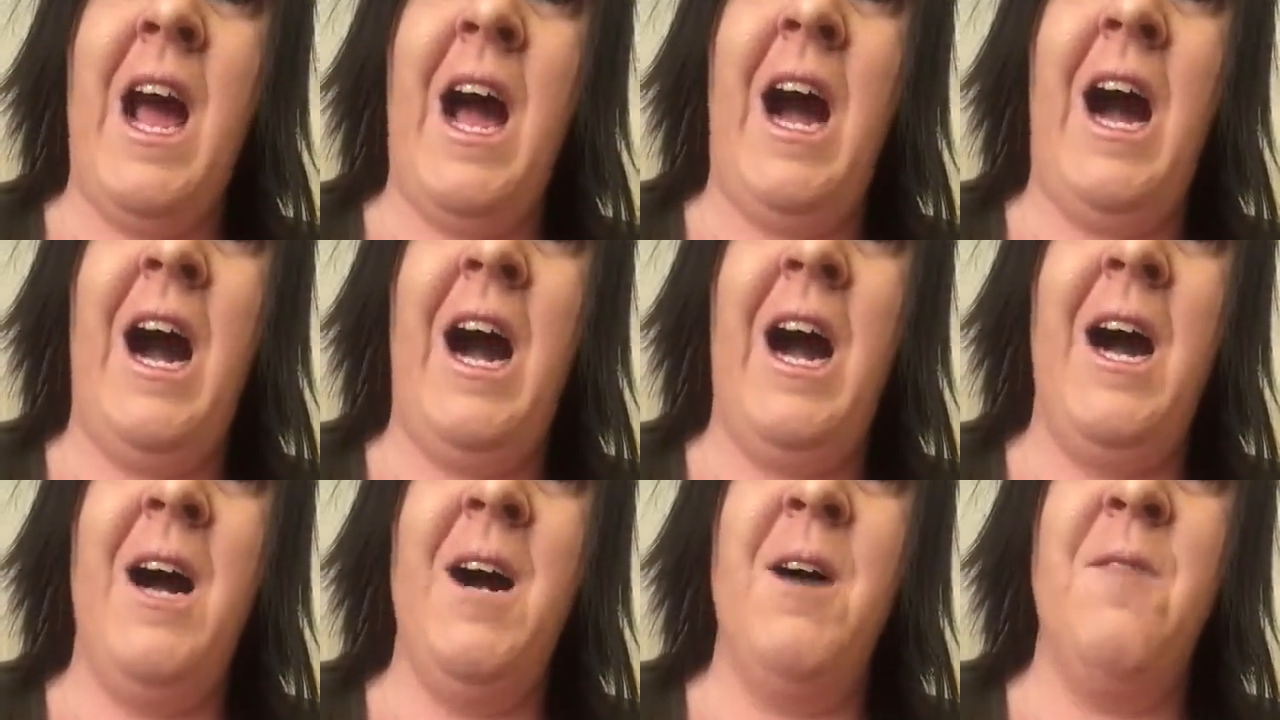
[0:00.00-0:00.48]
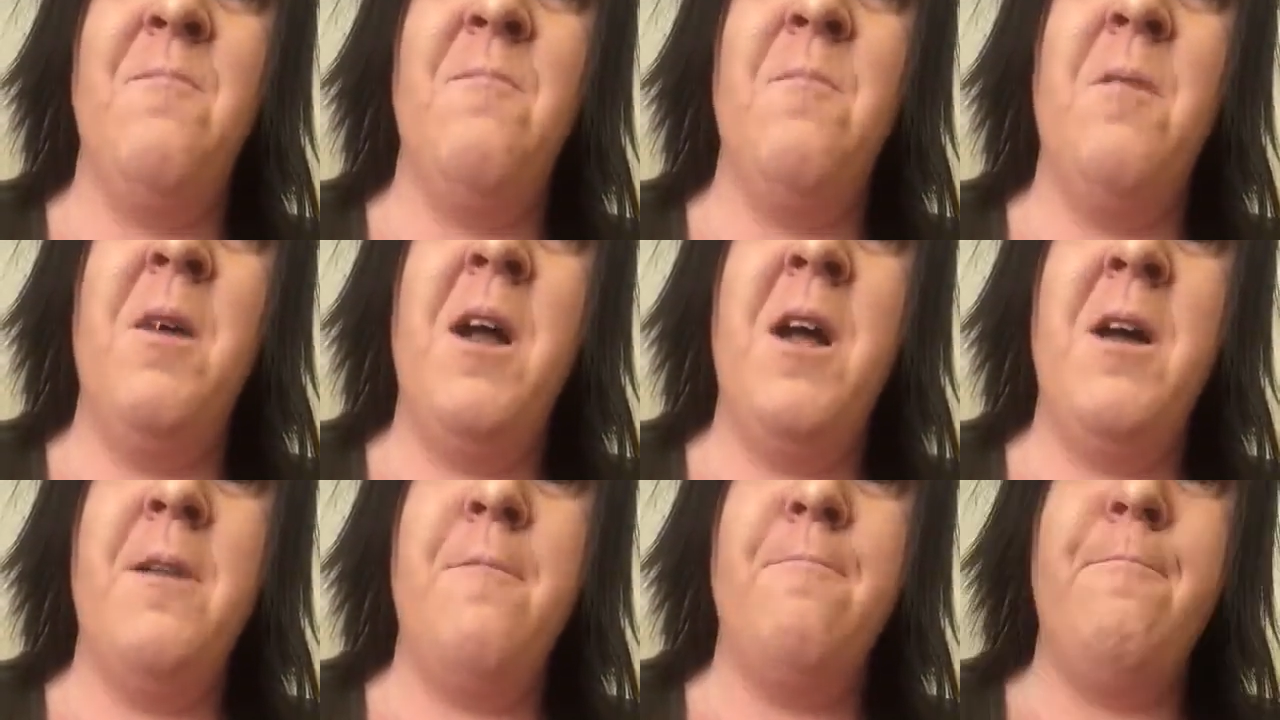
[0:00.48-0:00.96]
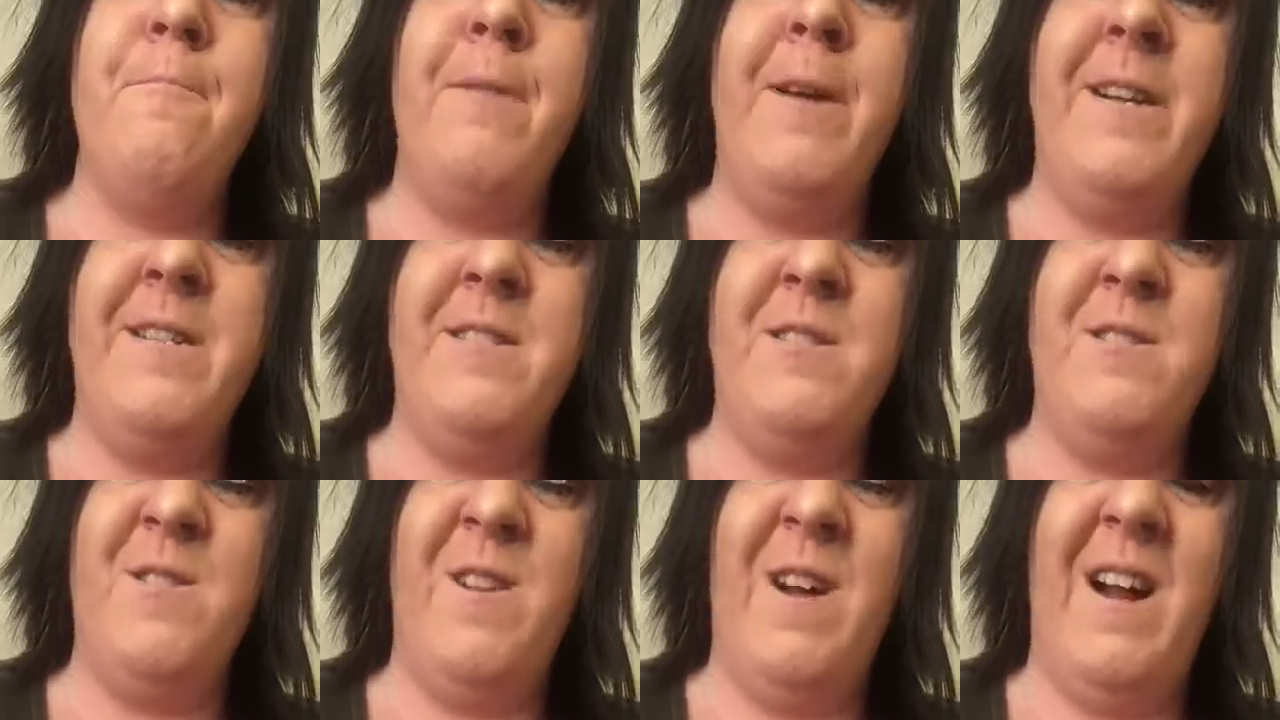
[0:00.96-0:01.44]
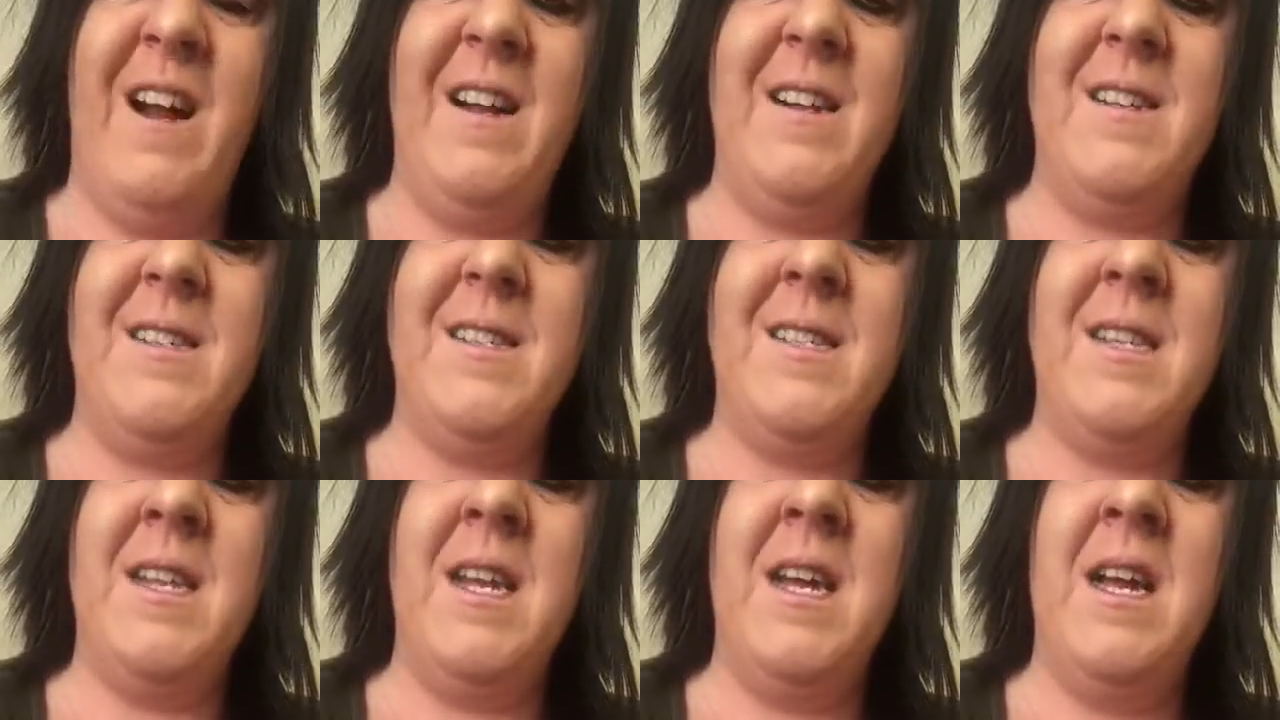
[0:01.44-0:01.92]
um,
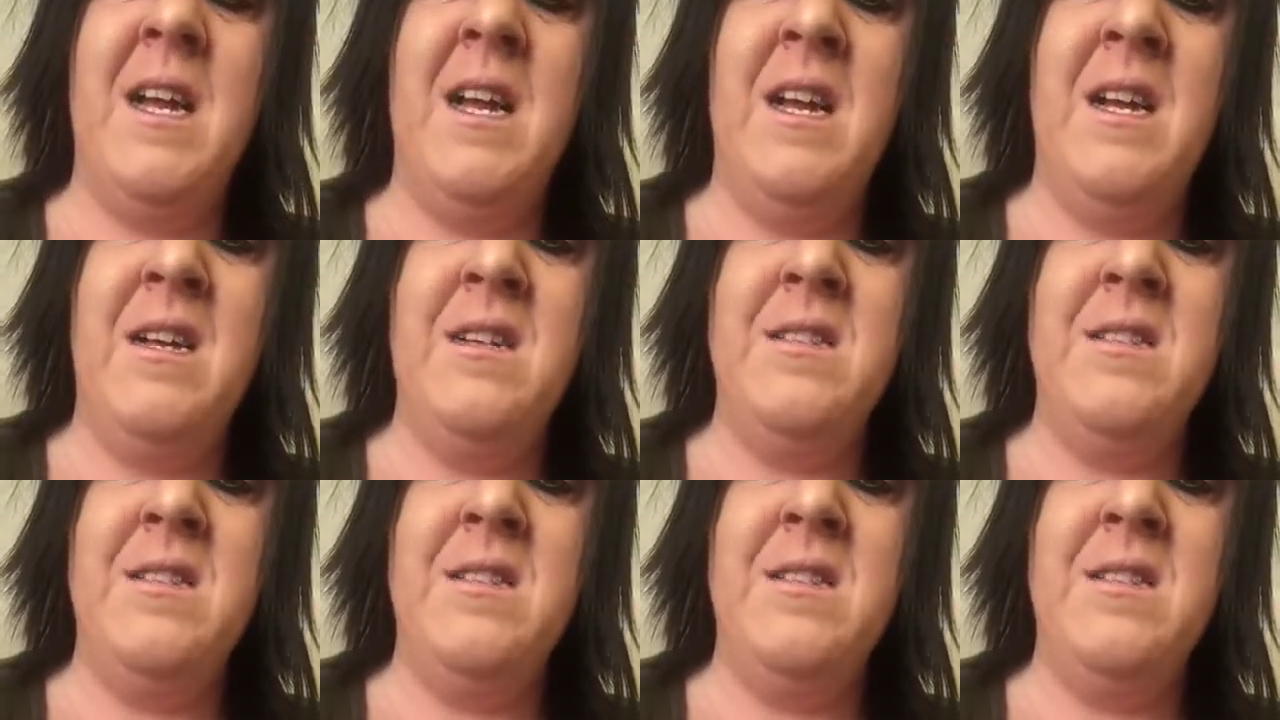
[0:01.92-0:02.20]
Pinterest.